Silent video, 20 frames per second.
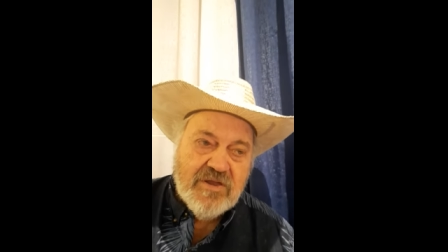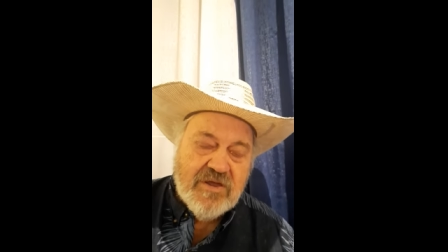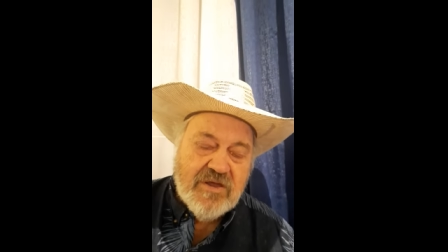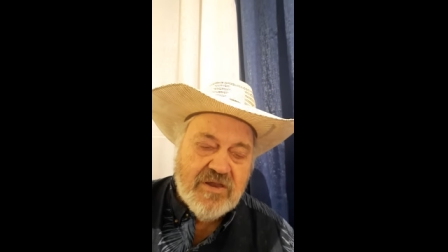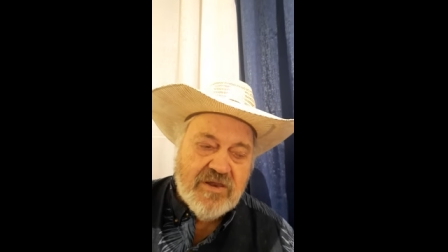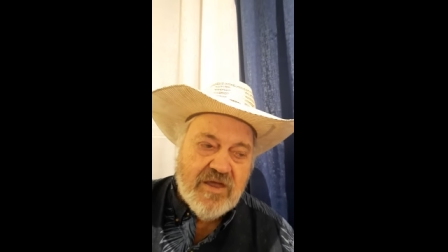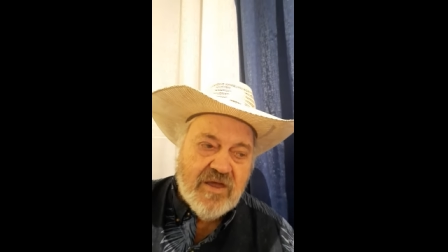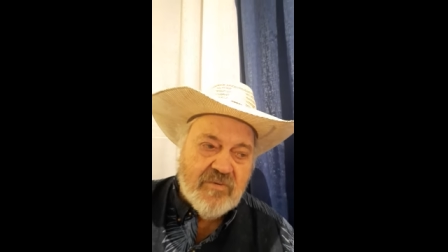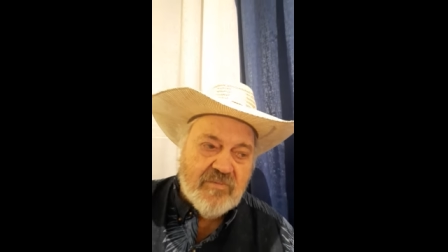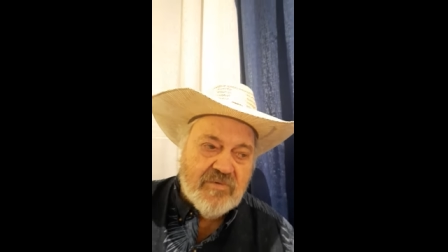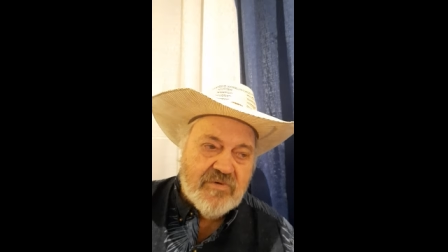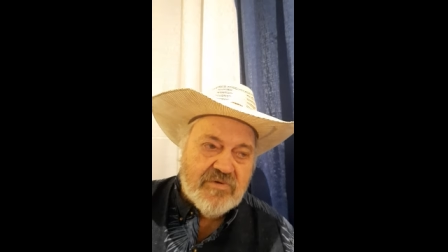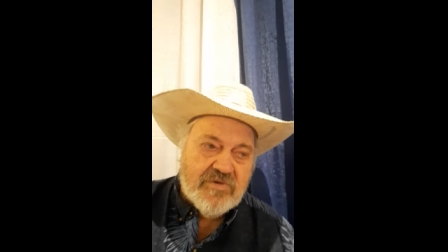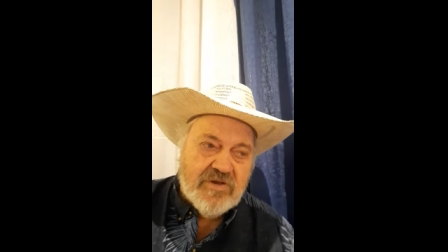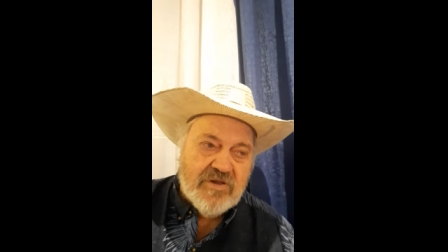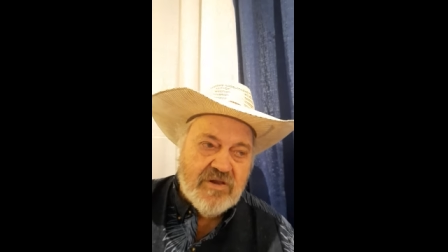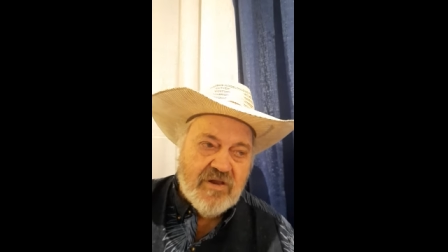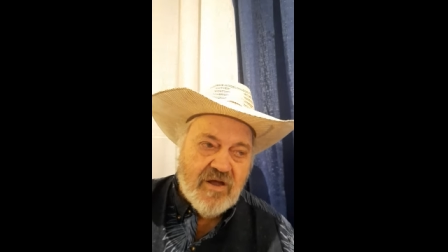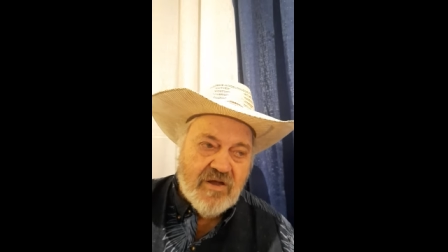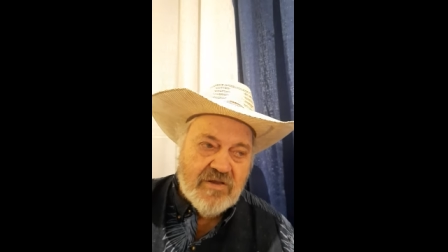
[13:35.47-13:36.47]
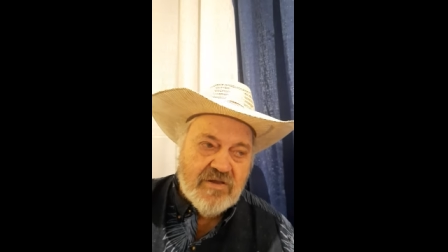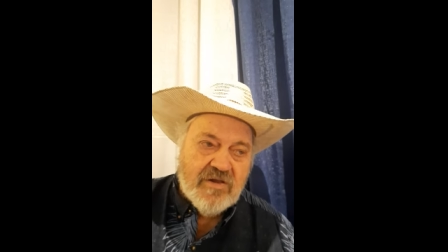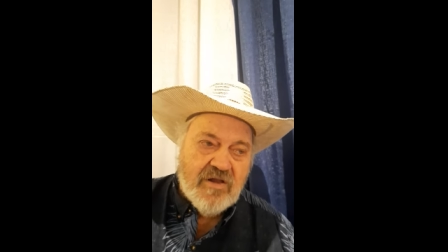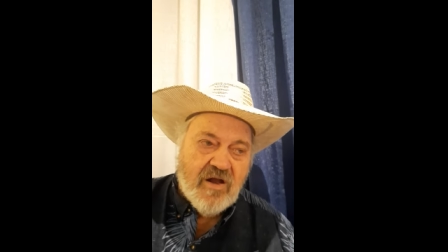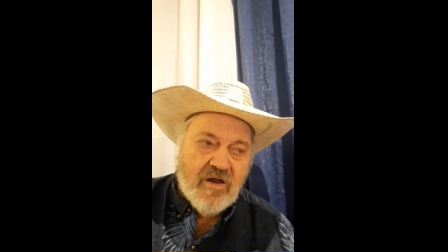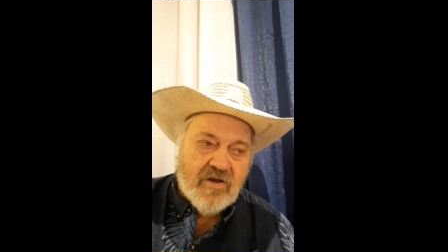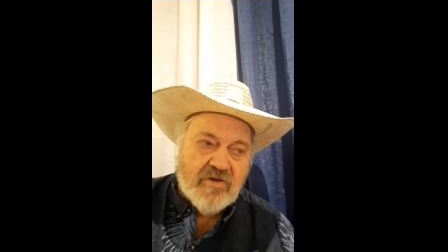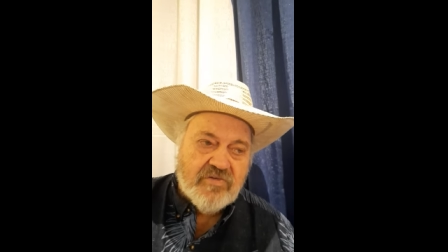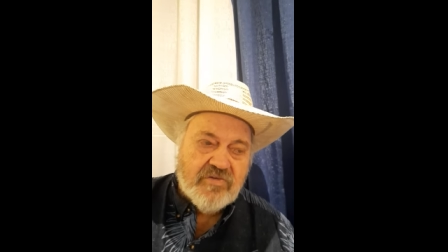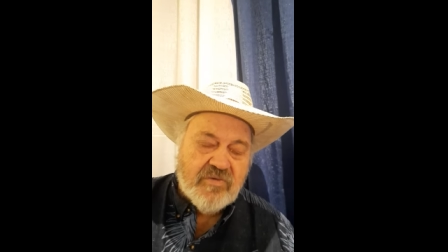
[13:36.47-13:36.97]
And that was in, in
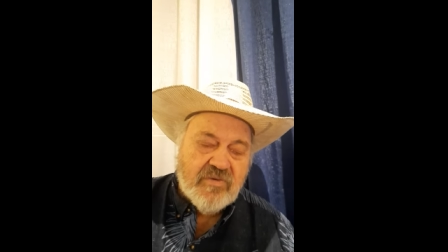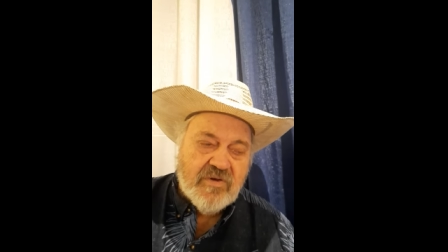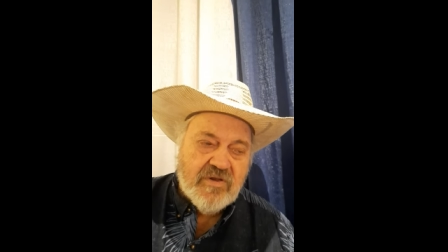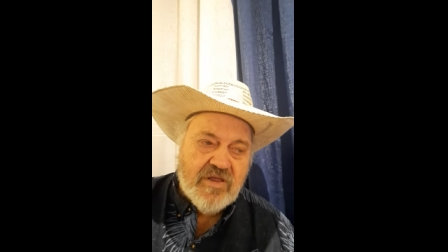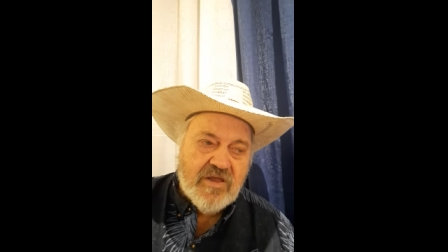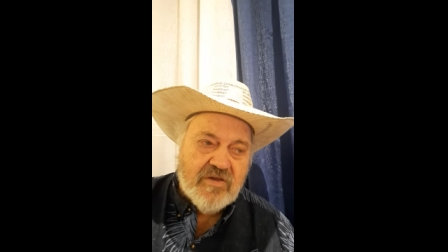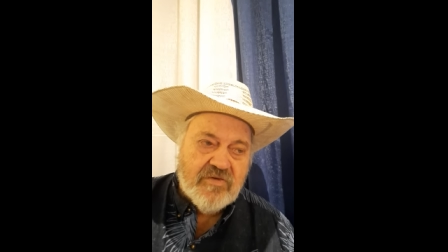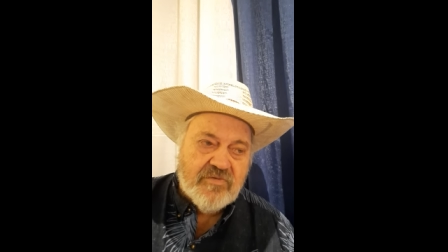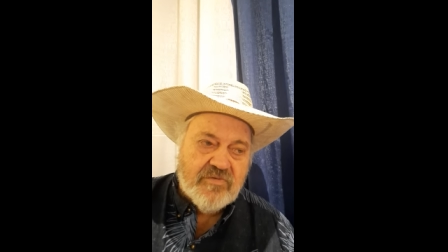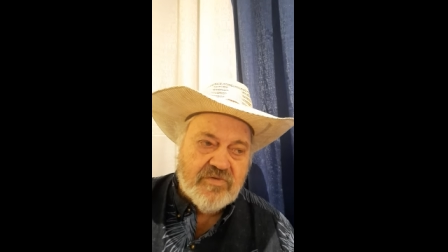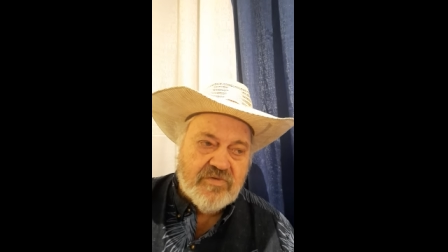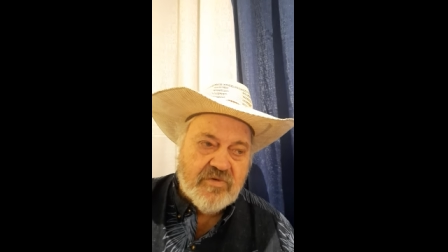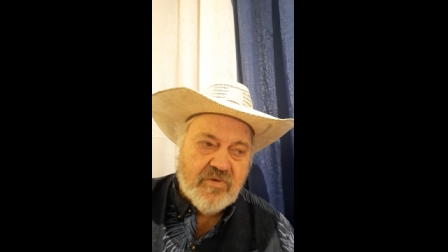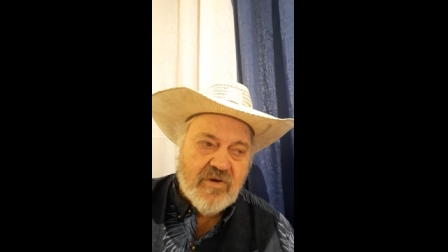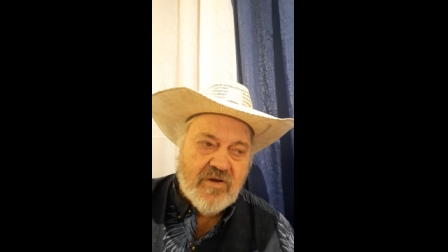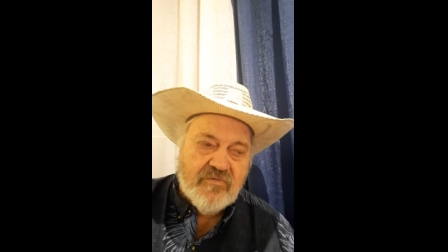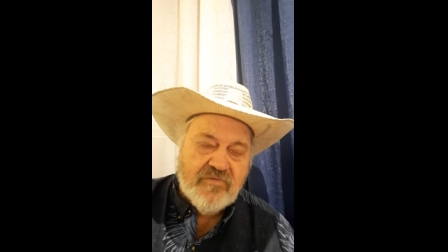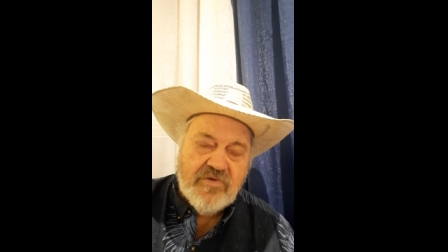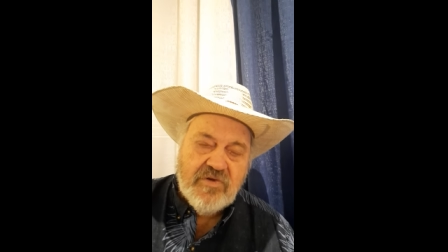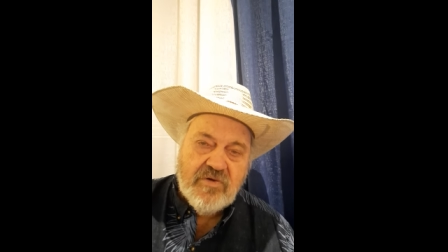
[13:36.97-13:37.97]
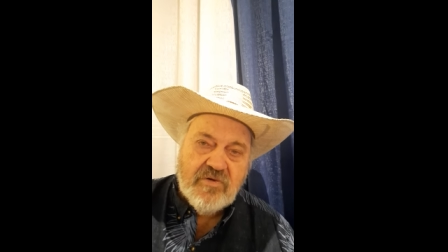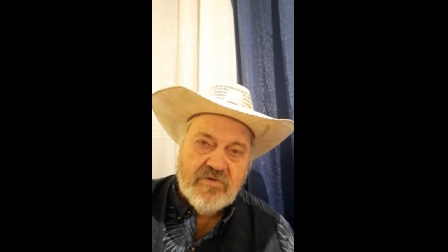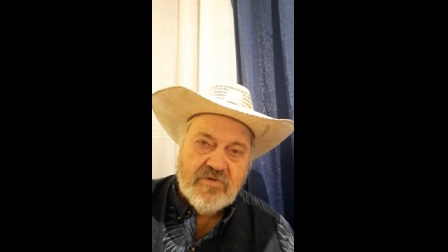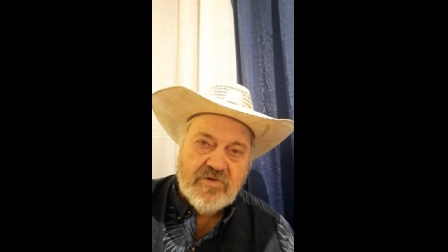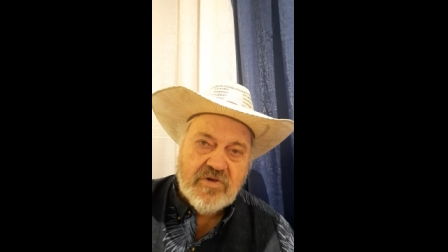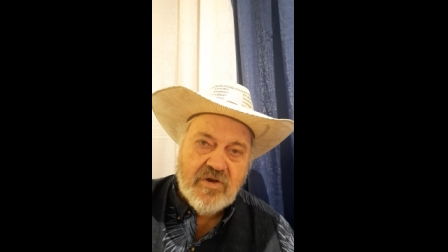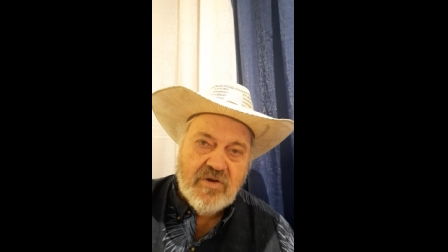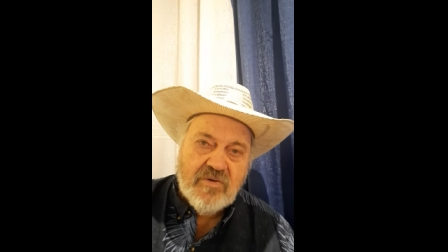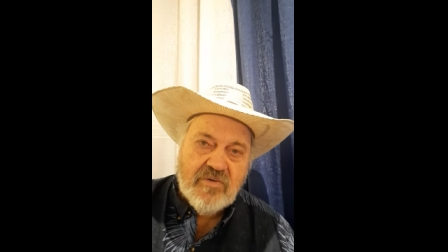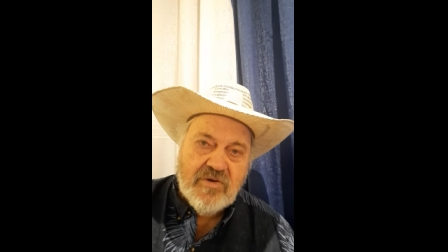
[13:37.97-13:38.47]
Austria. That was quite a few years
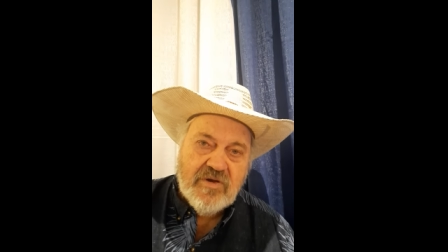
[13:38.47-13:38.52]
ago.